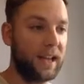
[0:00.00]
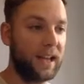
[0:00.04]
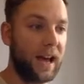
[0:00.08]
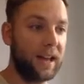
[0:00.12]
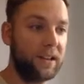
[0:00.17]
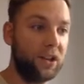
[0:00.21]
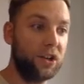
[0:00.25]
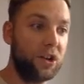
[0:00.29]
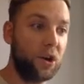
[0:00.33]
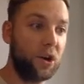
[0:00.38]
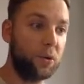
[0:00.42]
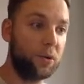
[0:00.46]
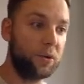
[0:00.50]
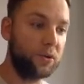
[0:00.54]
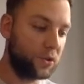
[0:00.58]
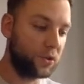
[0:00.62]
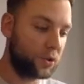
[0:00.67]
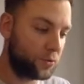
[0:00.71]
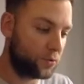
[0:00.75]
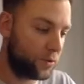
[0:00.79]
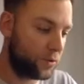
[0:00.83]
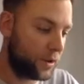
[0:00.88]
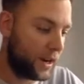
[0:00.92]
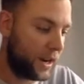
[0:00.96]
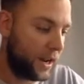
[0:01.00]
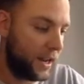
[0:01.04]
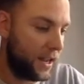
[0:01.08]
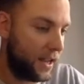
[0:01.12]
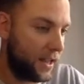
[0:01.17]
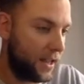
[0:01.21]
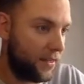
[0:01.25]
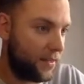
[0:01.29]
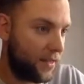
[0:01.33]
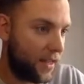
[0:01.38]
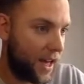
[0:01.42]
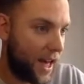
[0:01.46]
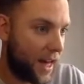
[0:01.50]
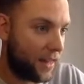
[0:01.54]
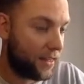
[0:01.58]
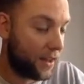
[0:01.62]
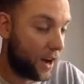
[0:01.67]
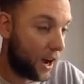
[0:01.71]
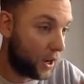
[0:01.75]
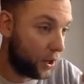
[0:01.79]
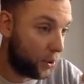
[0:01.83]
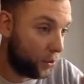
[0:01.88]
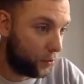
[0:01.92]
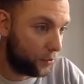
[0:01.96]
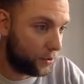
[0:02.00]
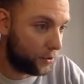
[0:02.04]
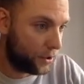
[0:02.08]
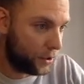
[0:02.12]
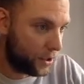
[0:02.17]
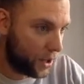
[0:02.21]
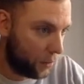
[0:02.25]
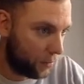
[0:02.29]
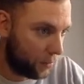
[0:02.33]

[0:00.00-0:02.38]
and you know there's 3 there that I already know,